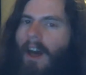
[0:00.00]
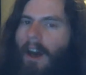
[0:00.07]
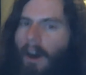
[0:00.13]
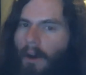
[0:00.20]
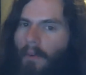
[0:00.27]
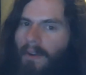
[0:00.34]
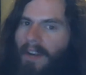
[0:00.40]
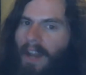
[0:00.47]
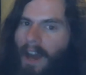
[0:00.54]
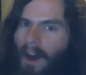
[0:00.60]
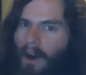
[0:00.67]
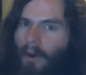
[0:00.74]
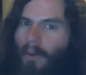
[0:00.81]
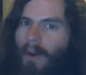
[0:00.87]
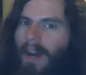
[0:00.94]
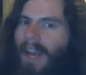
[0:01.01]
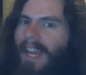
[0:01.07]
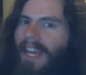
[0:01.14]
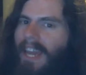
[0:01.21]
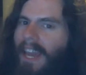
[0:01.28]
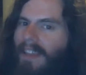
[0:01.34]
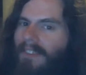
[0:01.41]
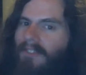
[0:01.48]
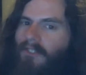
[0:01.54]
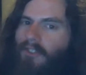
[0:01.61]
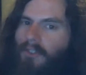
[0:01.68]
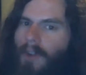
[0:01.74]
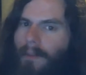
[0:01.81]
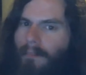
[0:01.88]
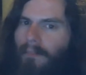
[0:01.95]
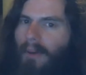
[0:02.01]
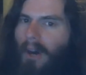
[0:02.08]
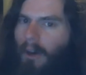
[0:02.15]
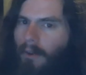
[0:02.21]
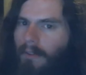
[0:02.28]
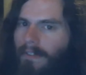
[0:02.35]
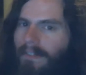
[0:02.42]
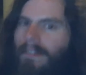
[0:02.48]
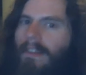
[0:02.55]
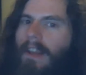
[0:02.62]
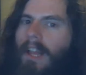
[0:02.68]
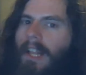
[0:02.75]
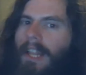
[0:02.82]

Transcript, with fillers: Oh no, he has Trump posts.